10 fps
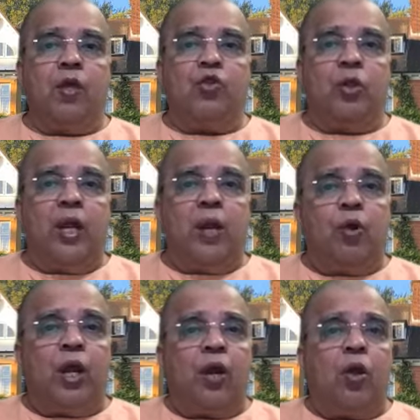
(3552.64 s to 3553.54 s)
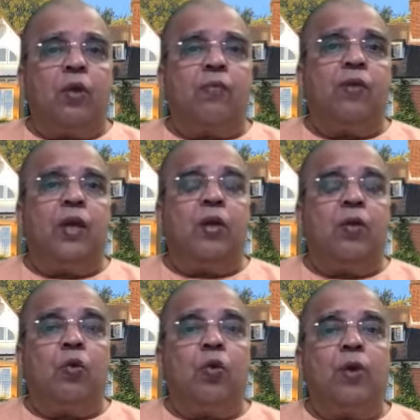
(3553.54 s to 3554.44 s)
So they'll put a lot of fear.
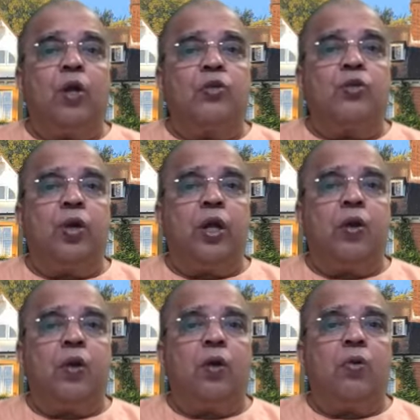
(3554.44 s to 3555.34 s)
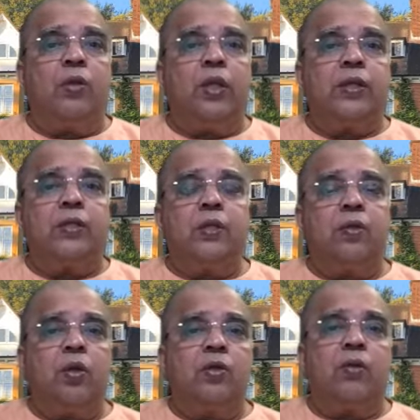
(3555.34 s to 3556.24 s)
Because you did not do this,
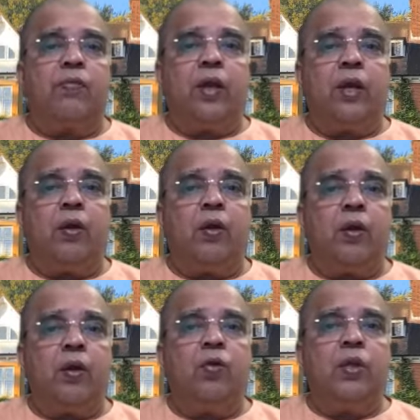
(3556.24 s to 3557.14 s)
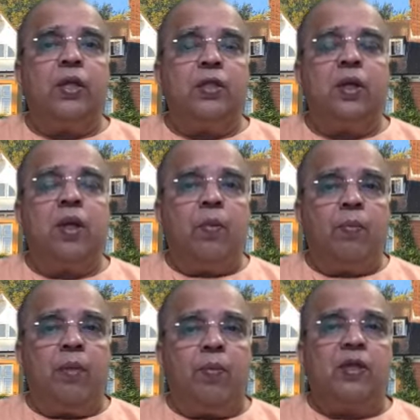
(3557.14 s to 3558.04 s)
you're suffering. Do this,
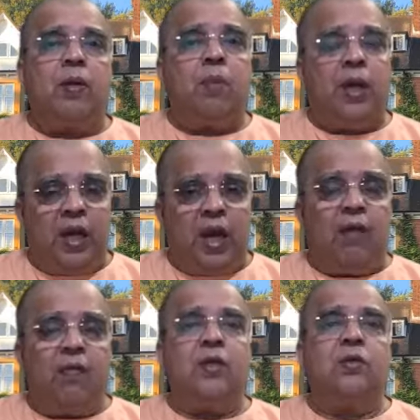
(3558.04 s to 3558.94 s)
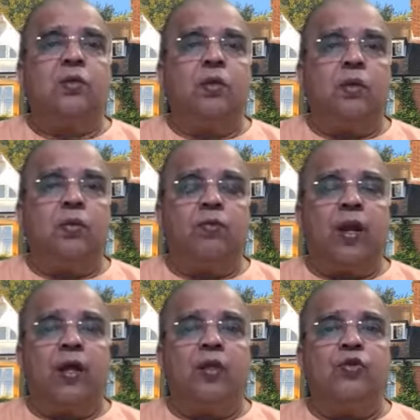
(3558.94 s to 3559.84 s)
pay me some money, I will
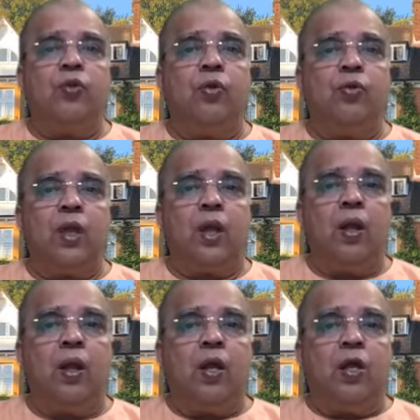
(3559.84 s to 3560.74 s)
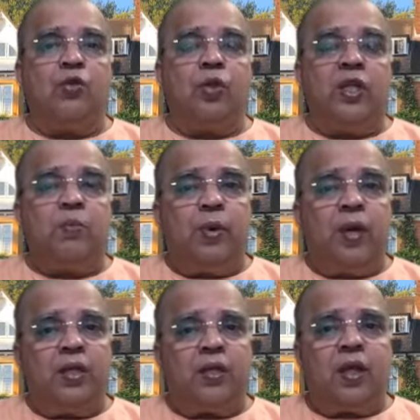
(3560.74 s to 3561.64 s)
find the solution. So this
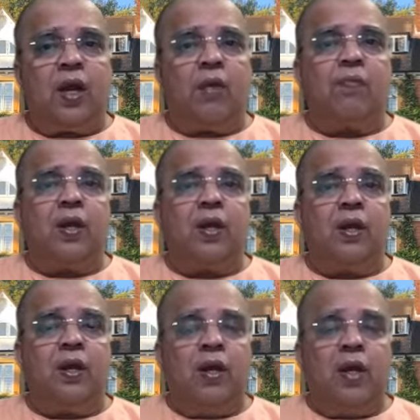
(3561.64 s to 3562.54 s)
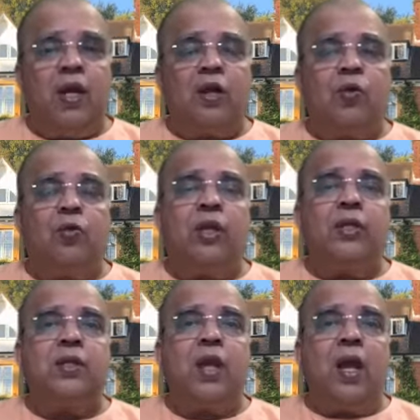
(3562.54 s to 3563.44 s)
priestcraft led to
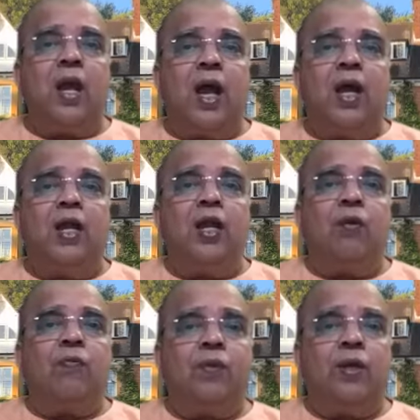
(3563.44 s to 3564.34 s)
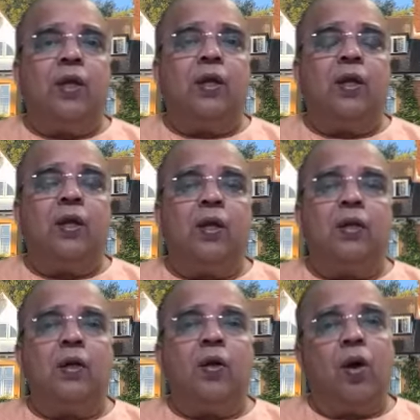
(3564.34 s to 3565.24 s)
this idea of fear
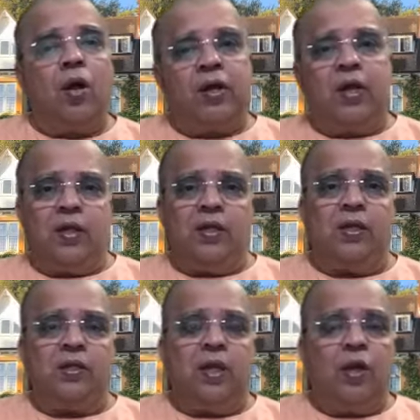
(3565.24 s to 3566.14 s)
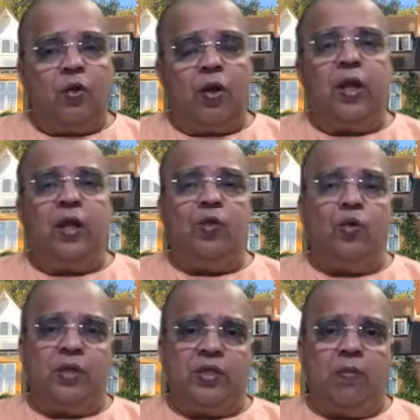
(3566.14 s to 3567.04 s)
in all religions, including
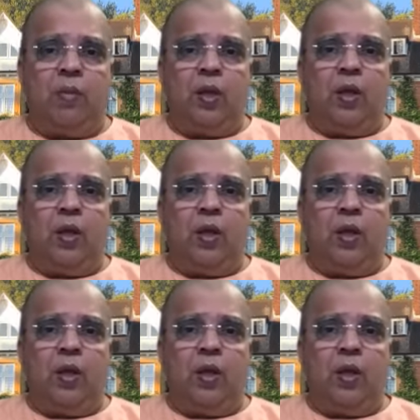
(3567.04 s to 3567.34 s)
Hinduism.